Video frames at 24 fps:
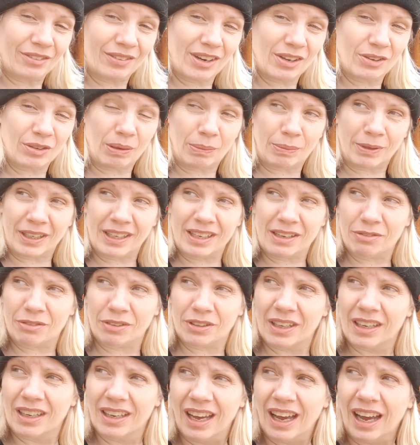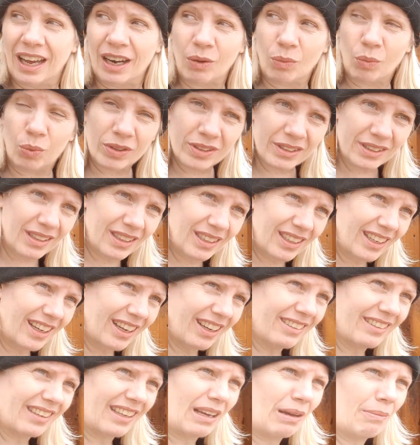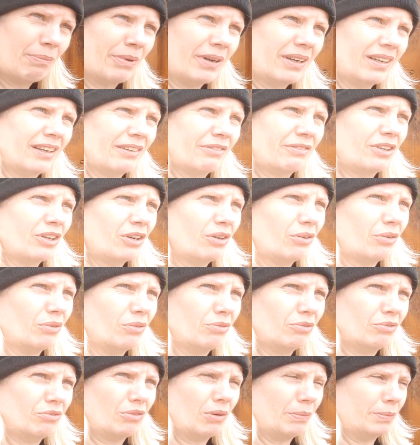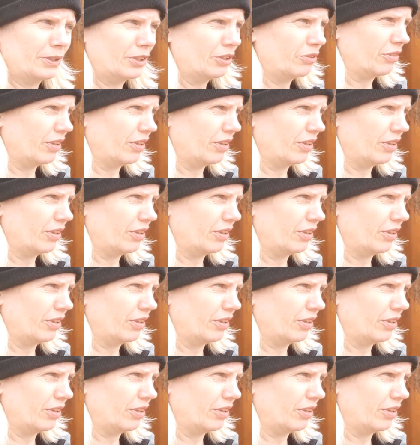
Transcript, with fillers: the road, I believe. And I was going to go there, but I've got rubbish